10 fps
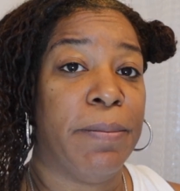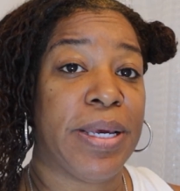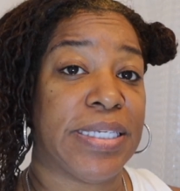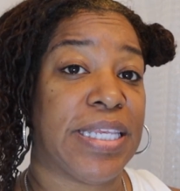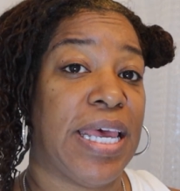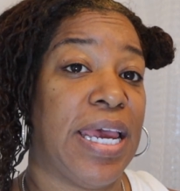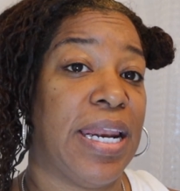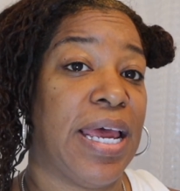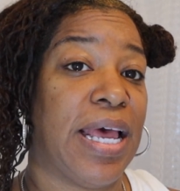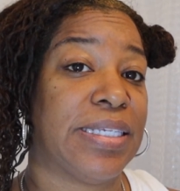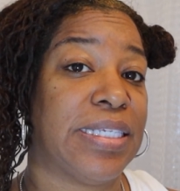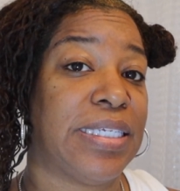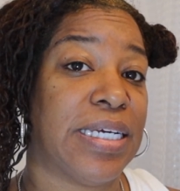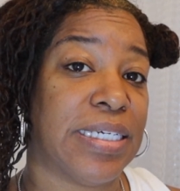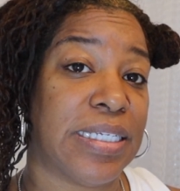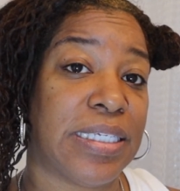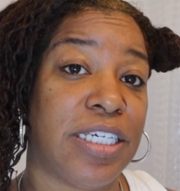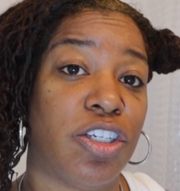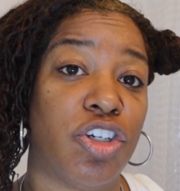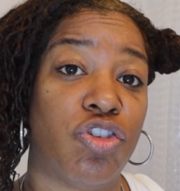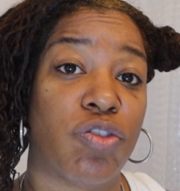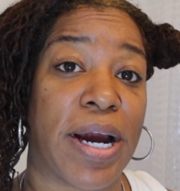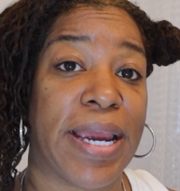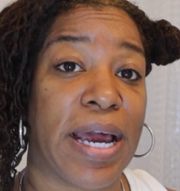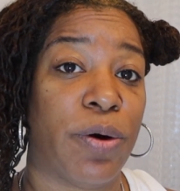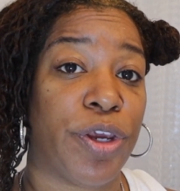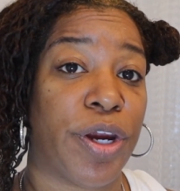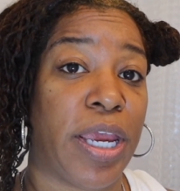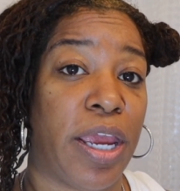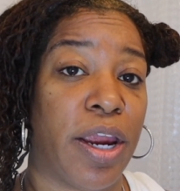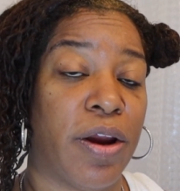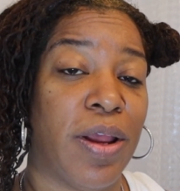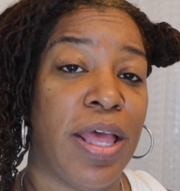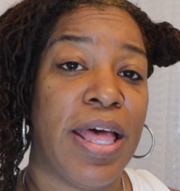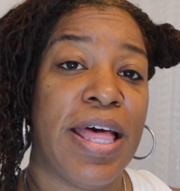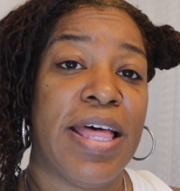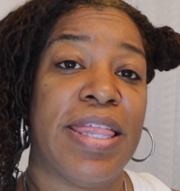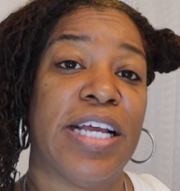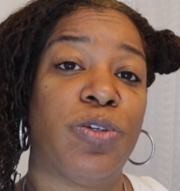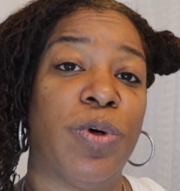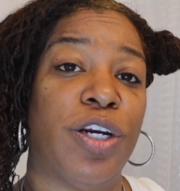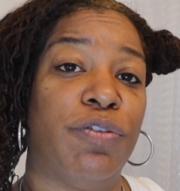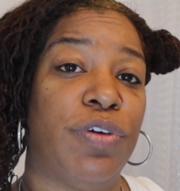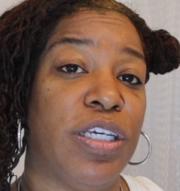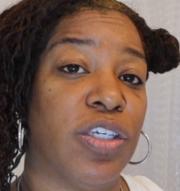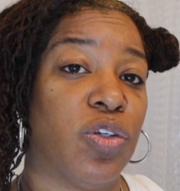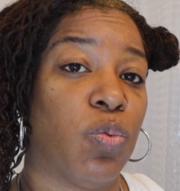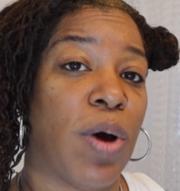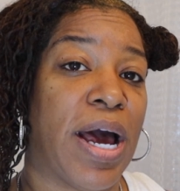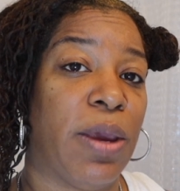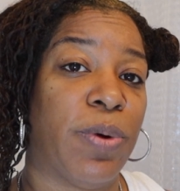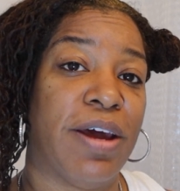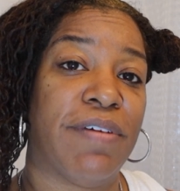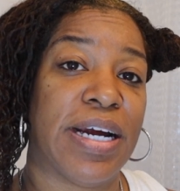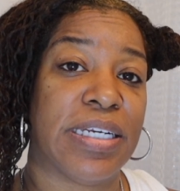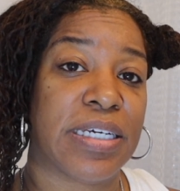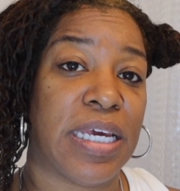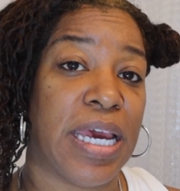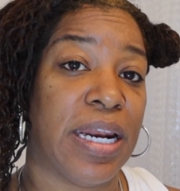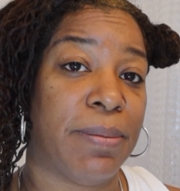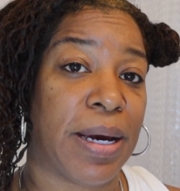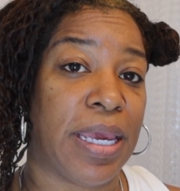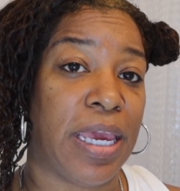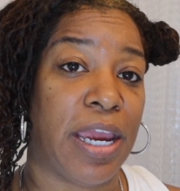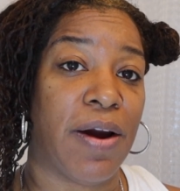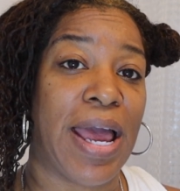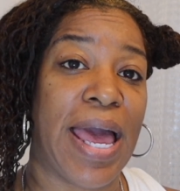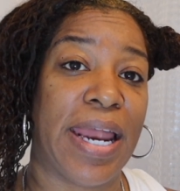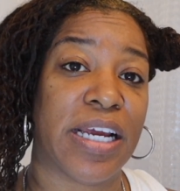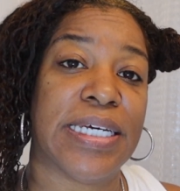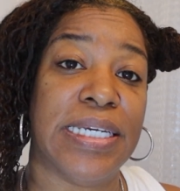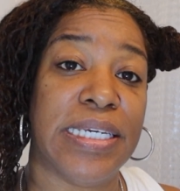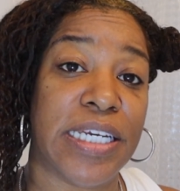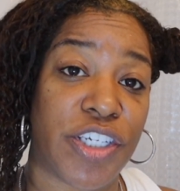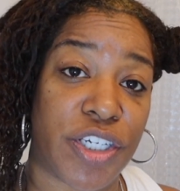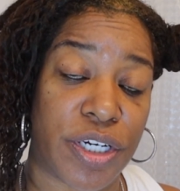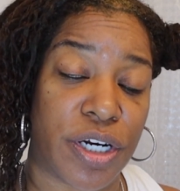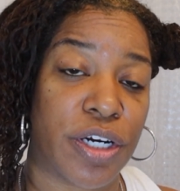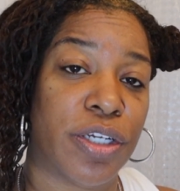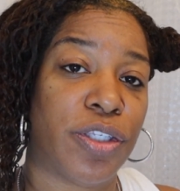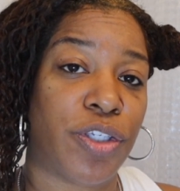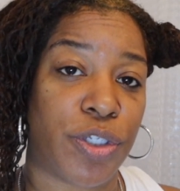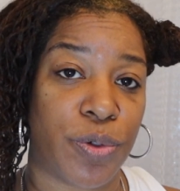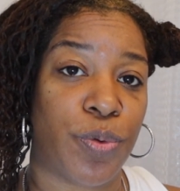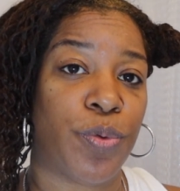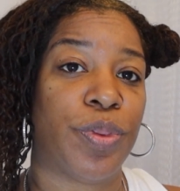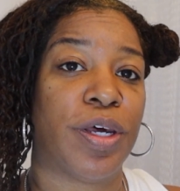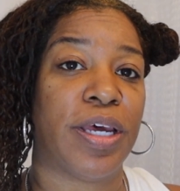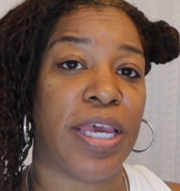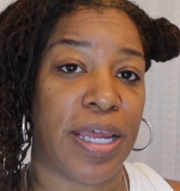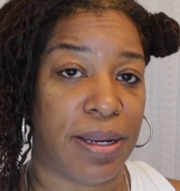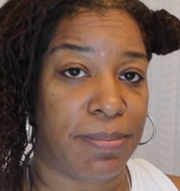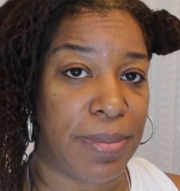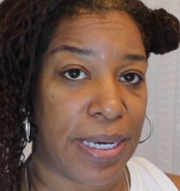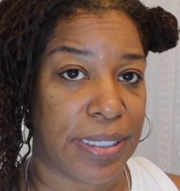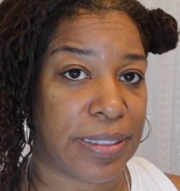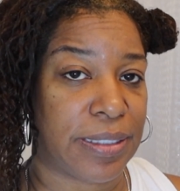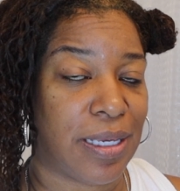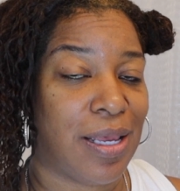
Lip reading: because the henna has a tendency to dry out your hair. And that's one of the reasons why whenever I henna my hair, I add a conditioner to the henna mix.